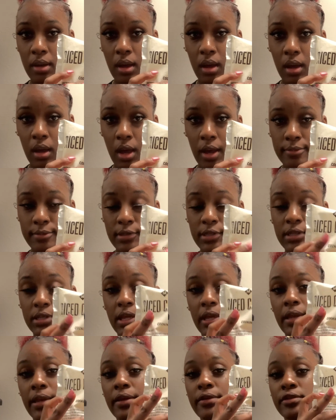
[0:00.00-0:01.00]
option
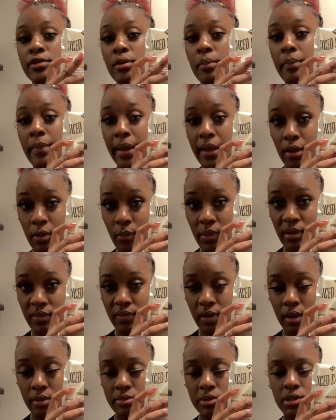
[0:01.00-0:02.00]
and there's a microwave
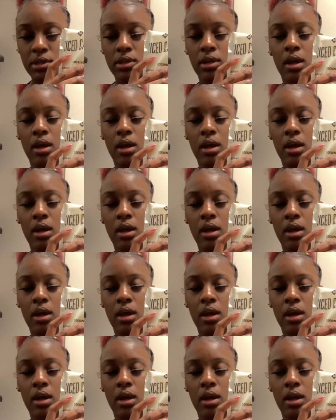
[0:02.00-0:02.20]
option.